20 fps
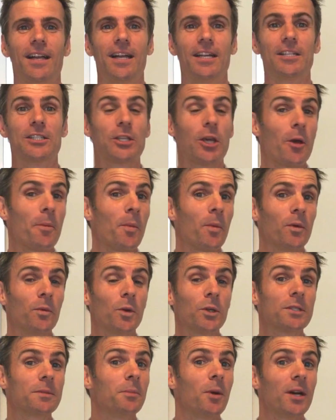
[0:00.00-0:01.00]
And so
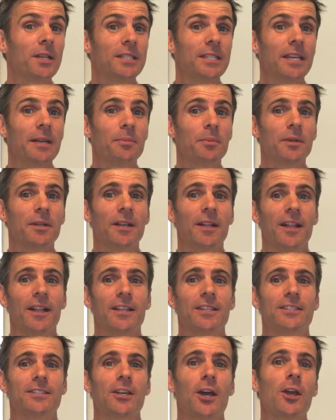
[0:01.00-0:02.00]
what's my tip?
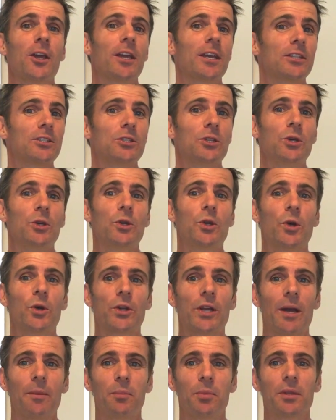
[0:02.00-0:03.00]
Don't get too
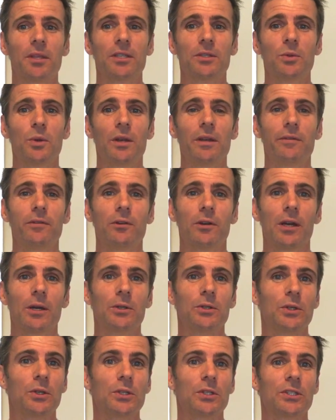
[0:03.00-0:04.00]
caught up in the
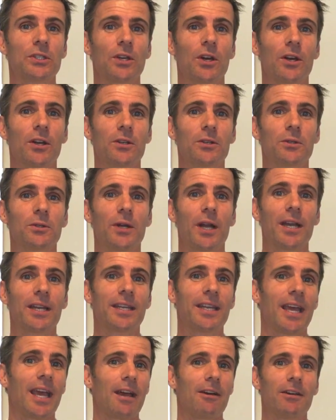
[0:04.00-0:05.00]
24-hour news cycle
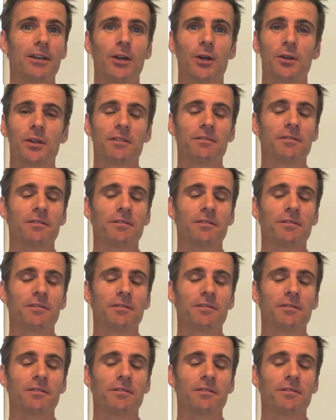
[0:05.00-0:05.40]
and carry on